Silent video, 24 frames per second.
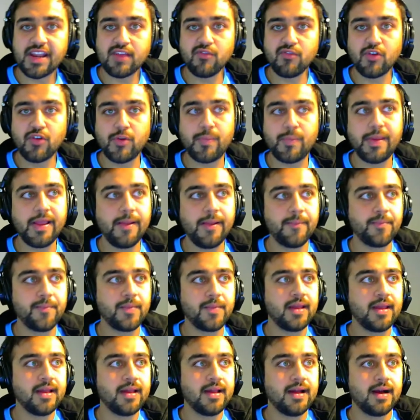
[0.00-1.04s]
would be
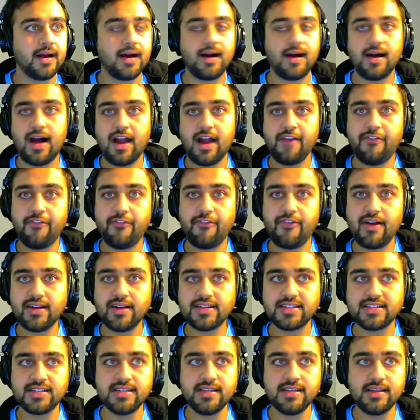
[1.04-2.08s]
our
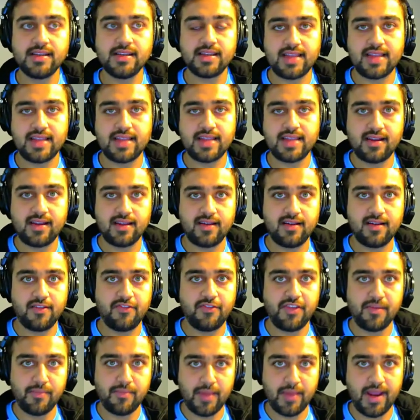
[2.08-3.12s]
function that we
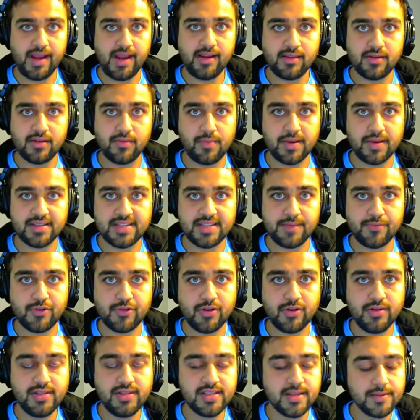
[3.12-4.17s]
made through
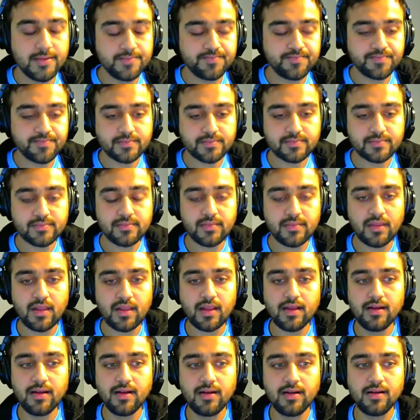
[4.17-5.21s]
perceptrons
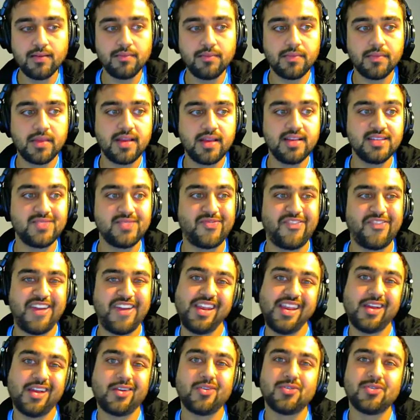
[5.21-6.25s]
is very
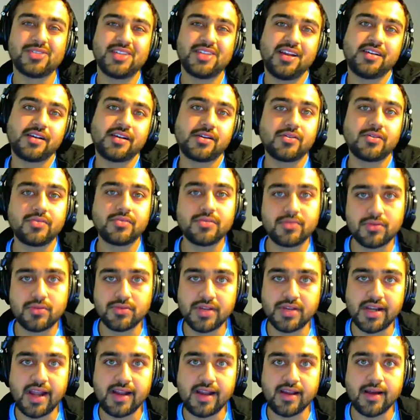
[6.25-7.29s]
closely related to the
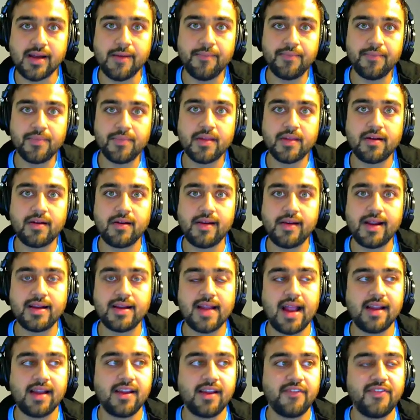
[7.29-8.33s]
data. All right,
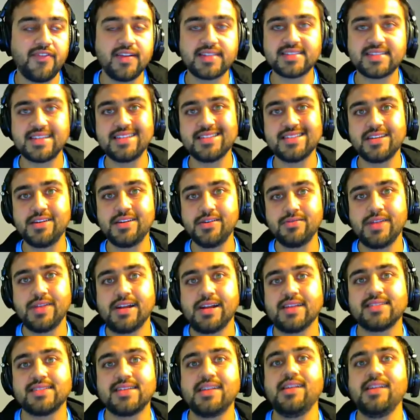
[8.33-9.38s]
and if it sees a new data
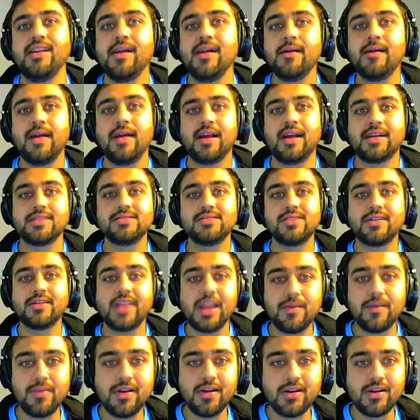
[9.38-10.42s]
set, it is not
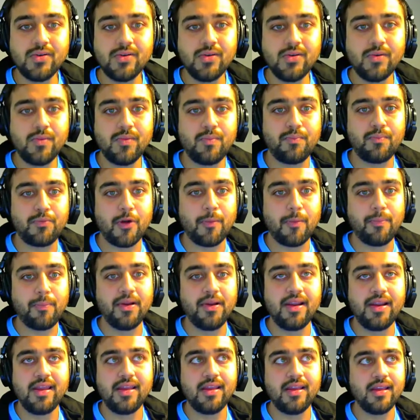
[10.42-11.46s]
able to
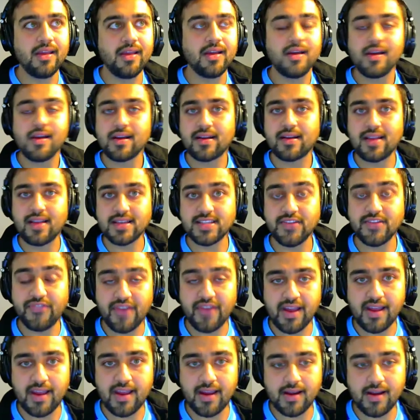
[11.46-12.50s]
properly classify
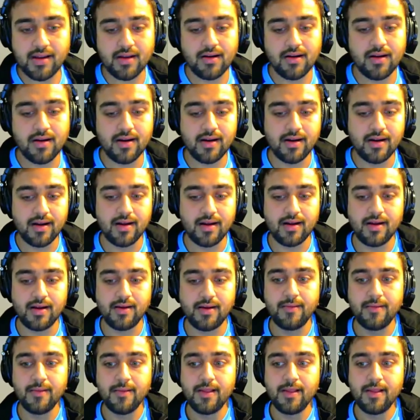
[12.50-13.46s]
it or